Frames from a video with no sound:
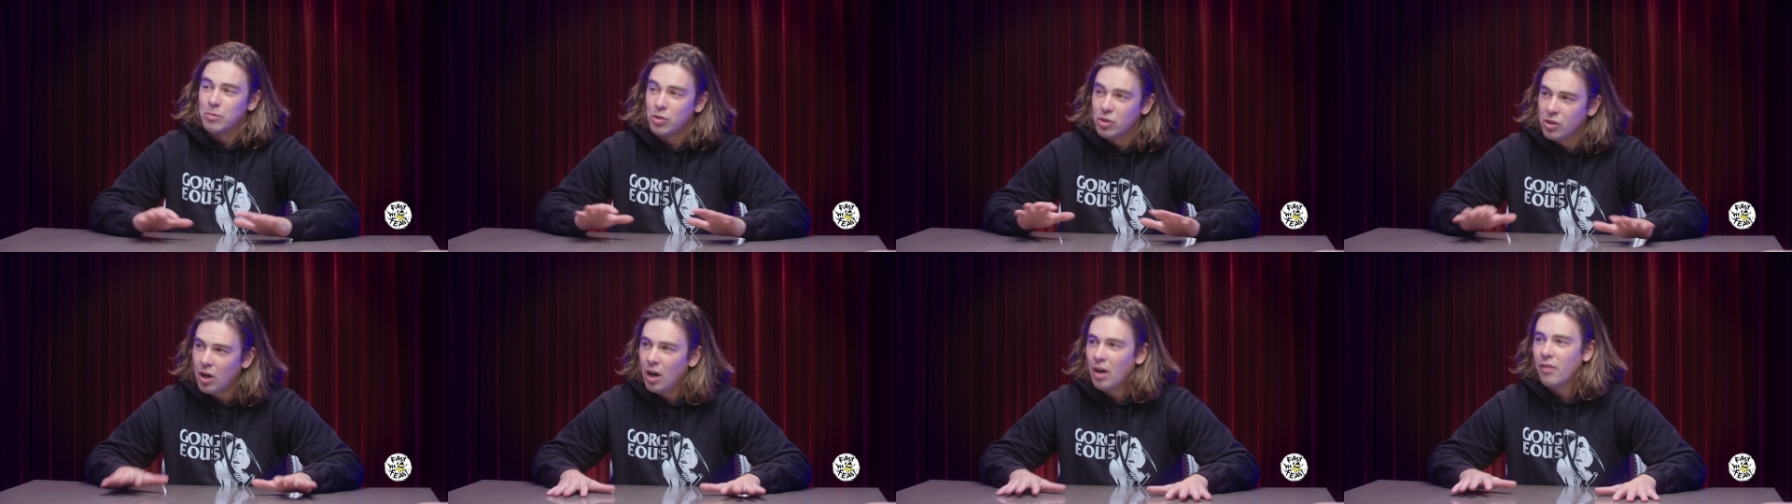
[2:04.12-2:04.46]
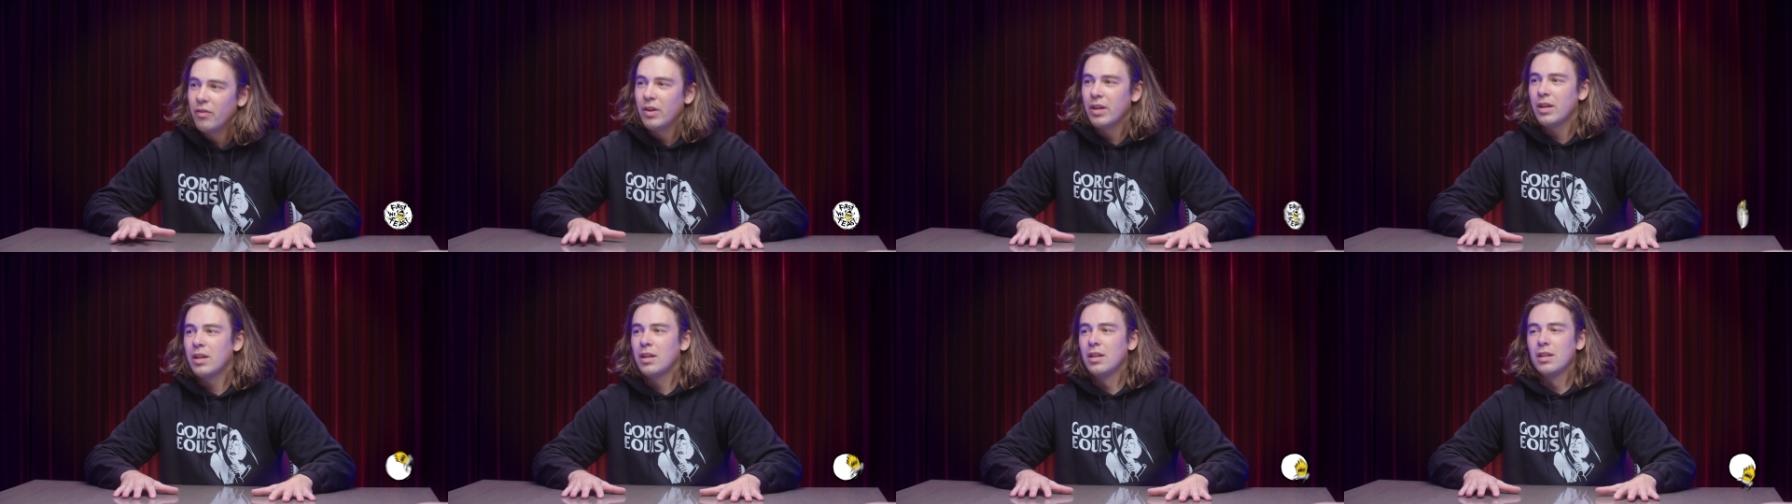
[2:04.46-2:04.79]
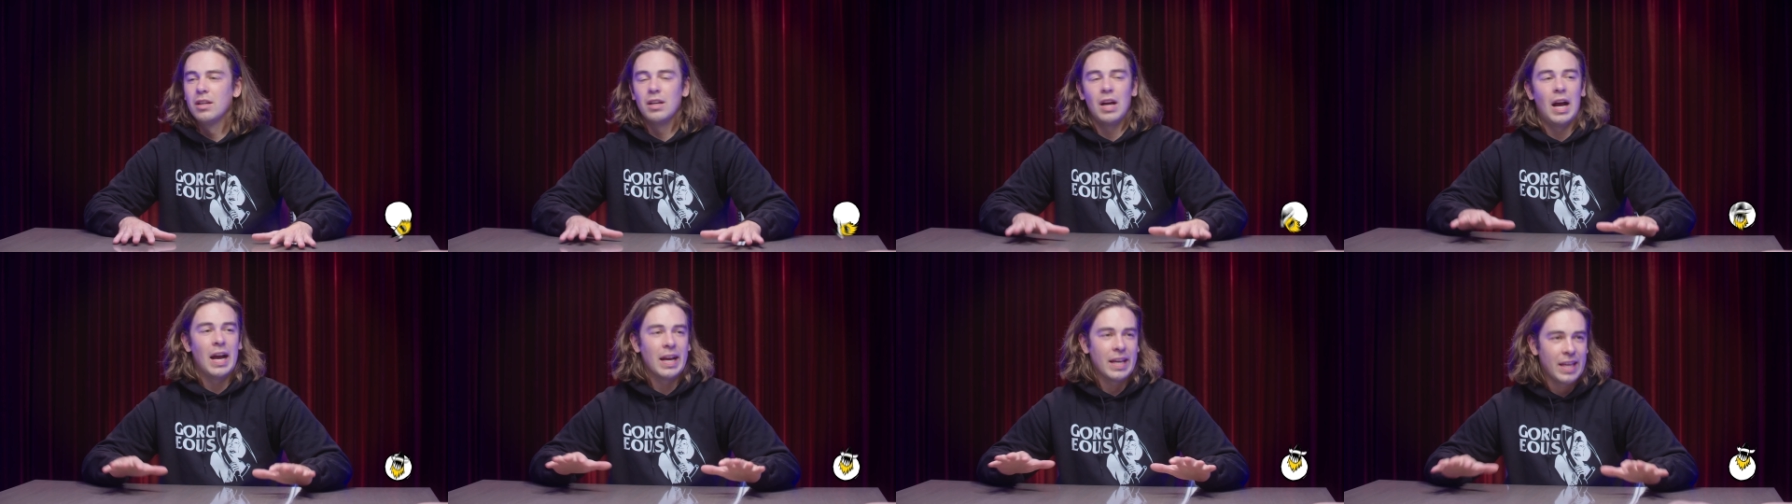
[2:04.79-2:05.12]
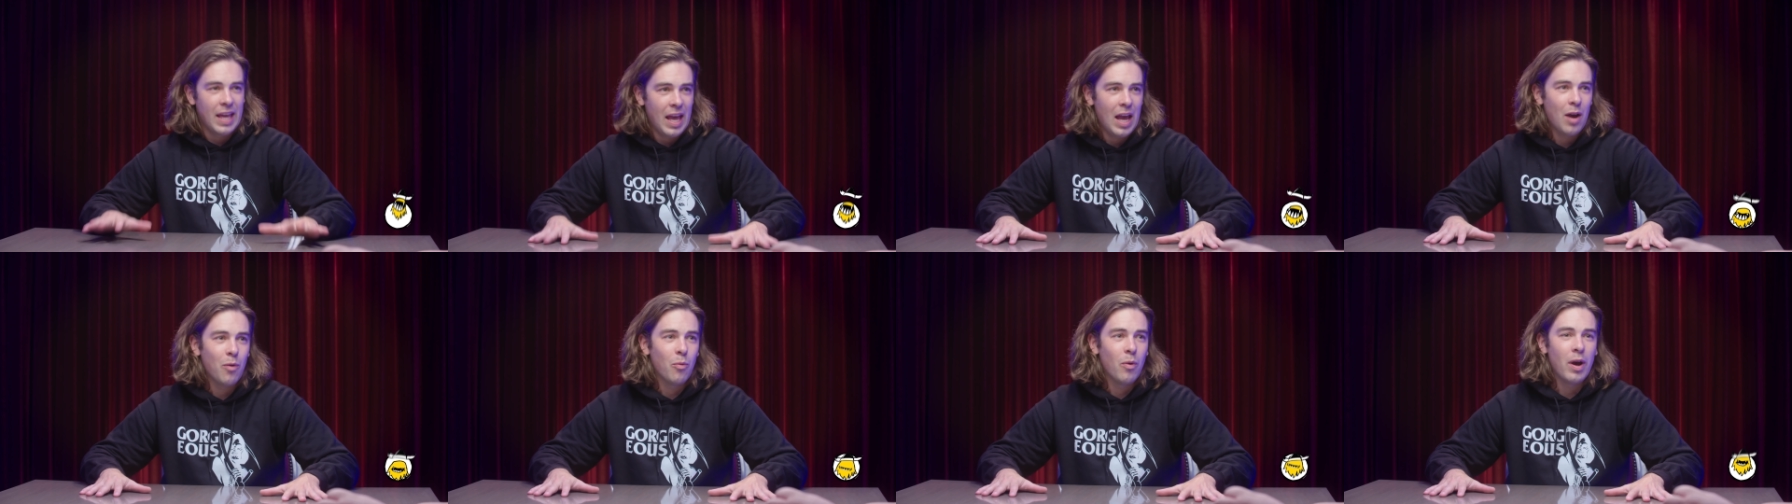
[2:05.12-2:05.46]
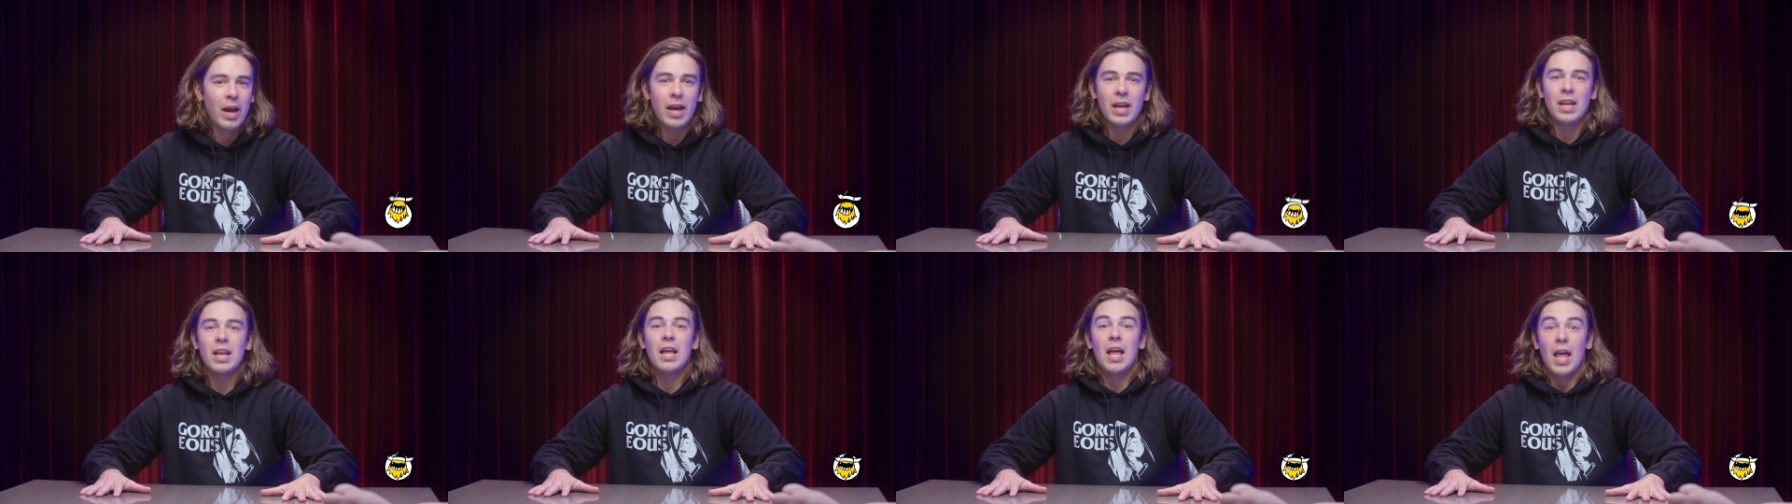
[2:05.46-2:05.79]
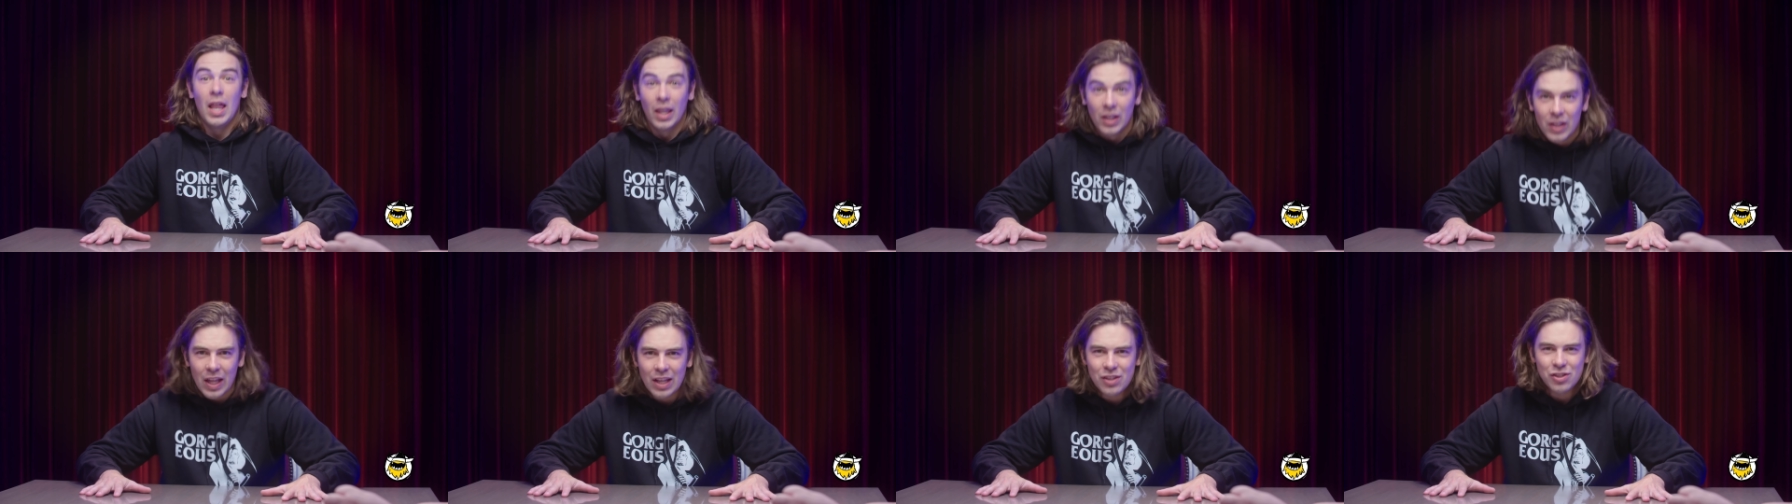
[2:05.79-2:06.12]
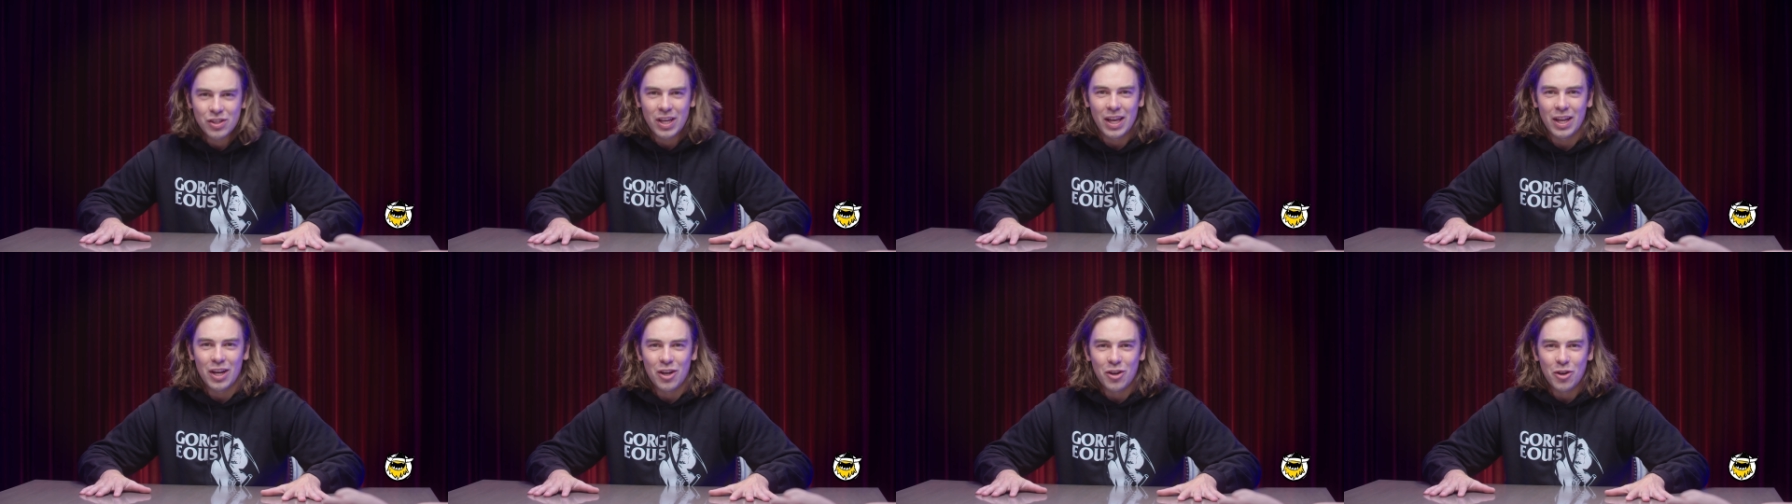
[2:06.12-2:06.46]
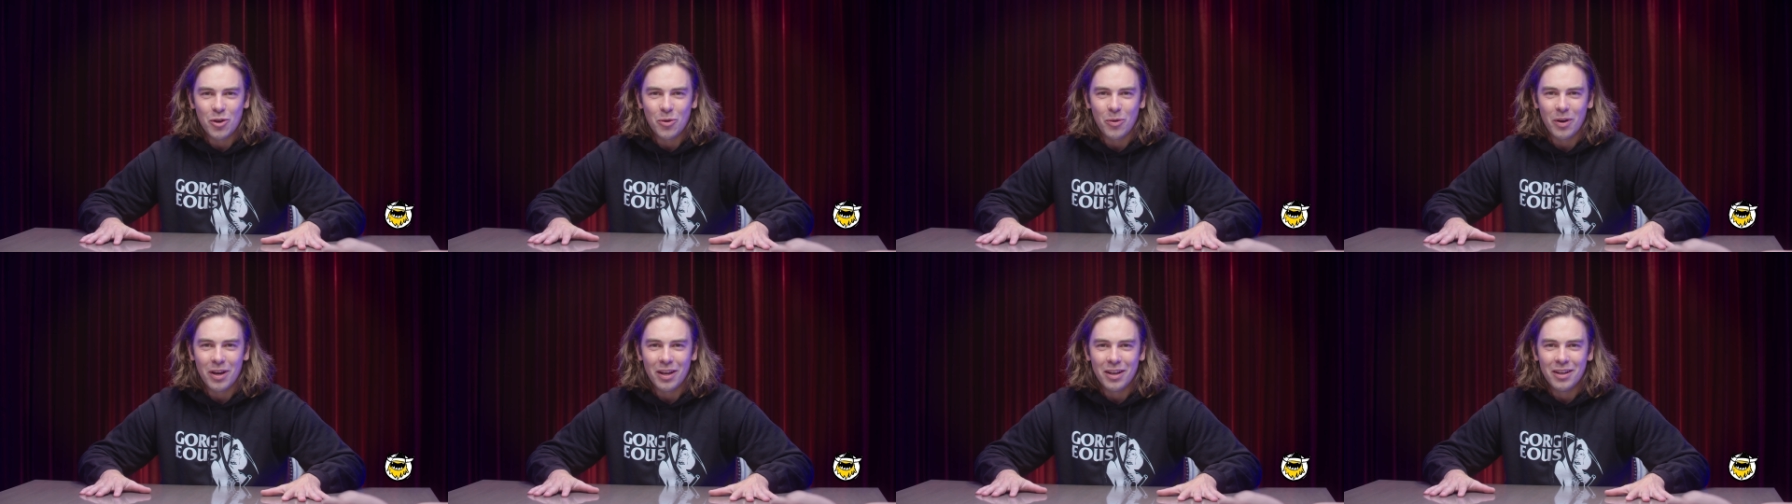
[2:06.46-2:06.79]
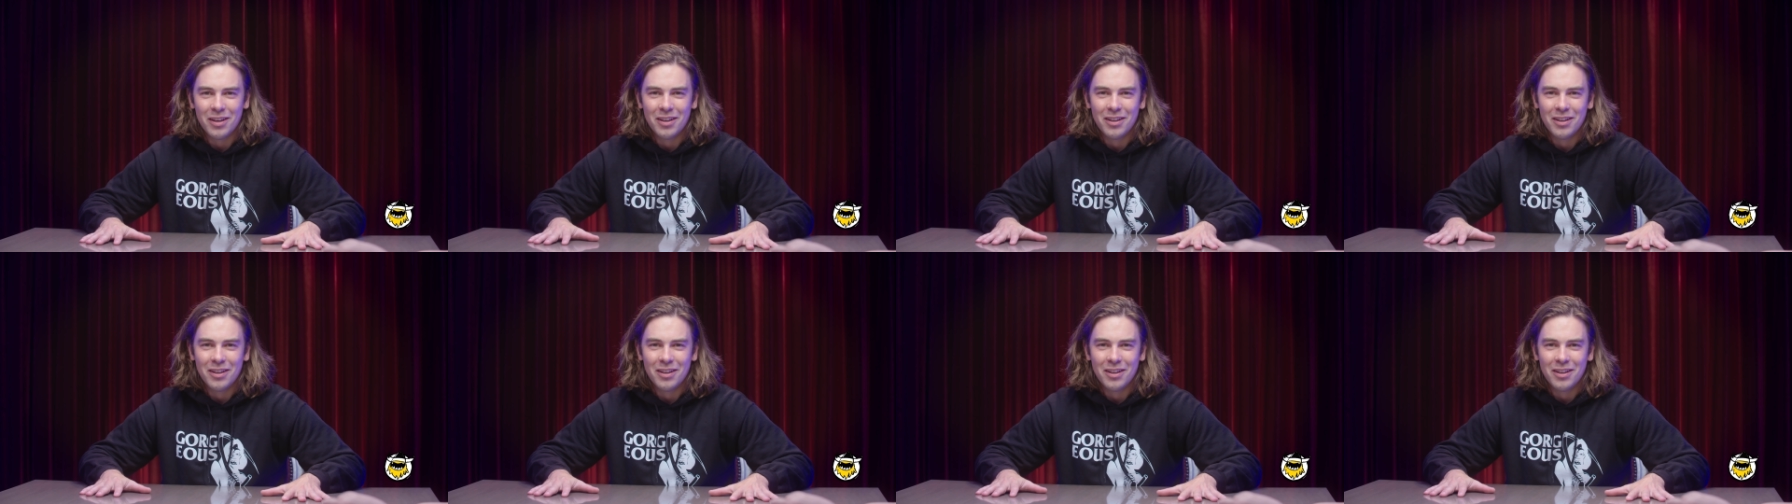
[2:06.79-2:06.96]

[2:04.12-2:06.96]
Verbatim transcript: I'm starving. I can't wait. Let's get into it.